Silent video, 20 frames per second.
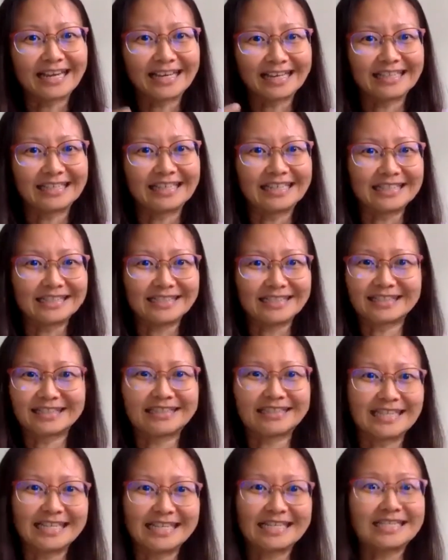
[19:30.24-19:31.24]
right? Mm. It's
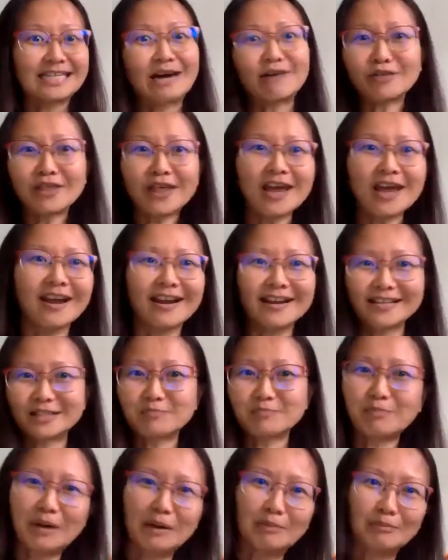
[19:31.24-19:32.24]
like, it's out
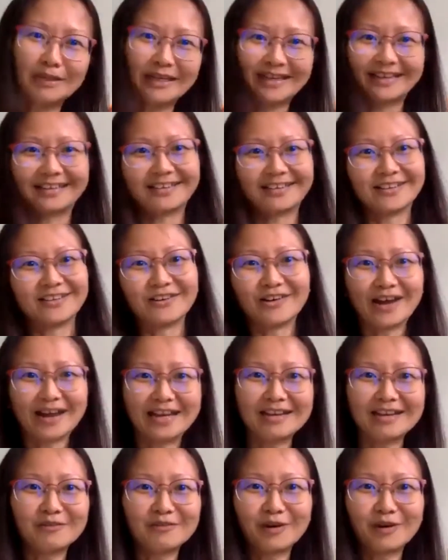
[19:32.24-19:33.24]
there, it's public,
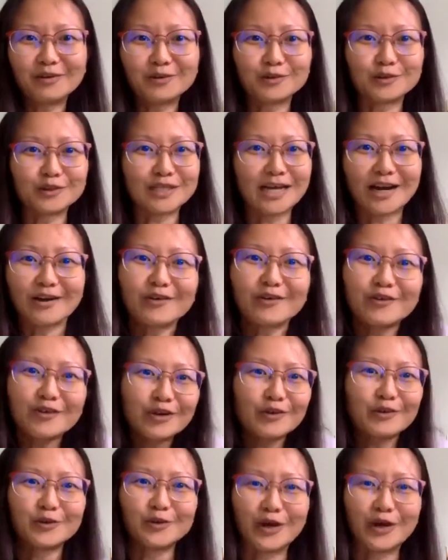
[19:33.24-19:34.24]
you know, anyone who's
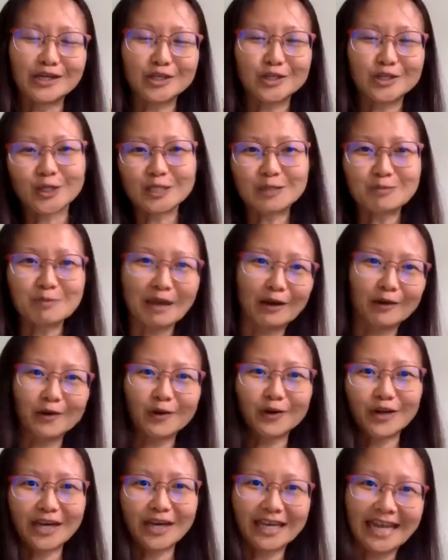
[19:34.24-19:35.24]
hungry, who enjoys
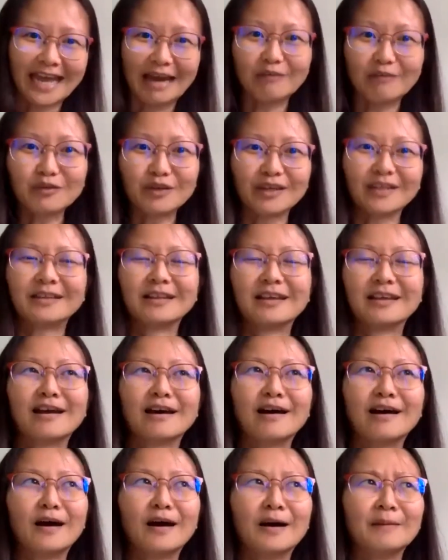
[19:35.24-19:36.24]
mango can have it.
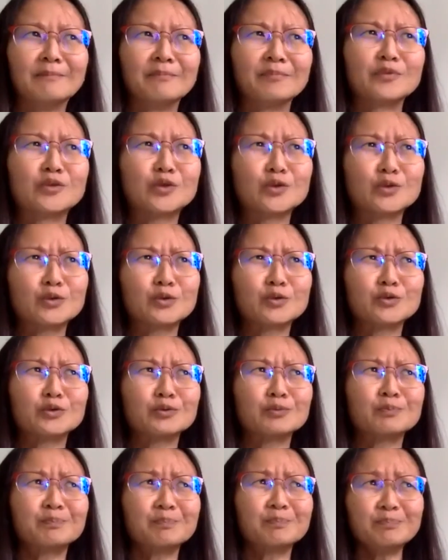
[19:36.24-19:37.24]
And
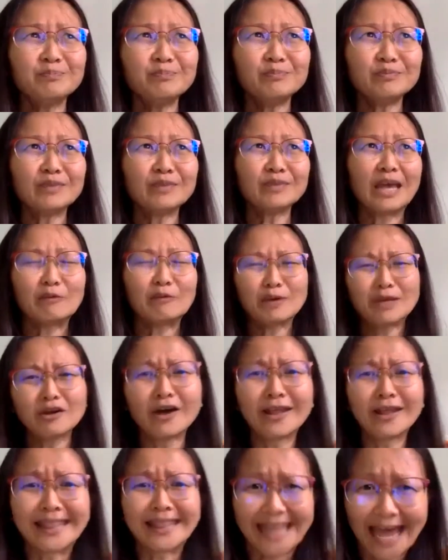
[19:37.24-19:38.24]
we're
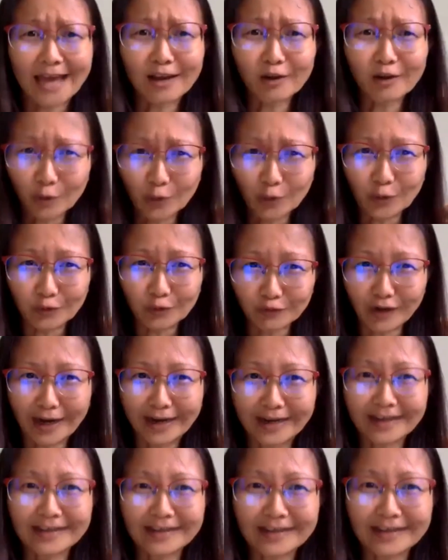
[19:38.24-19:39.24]
not that old,
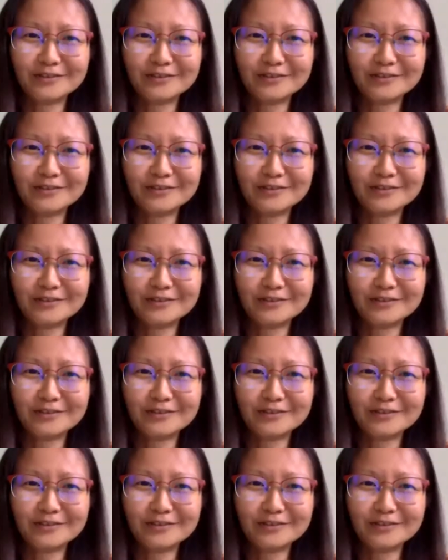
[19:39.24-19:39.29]
right?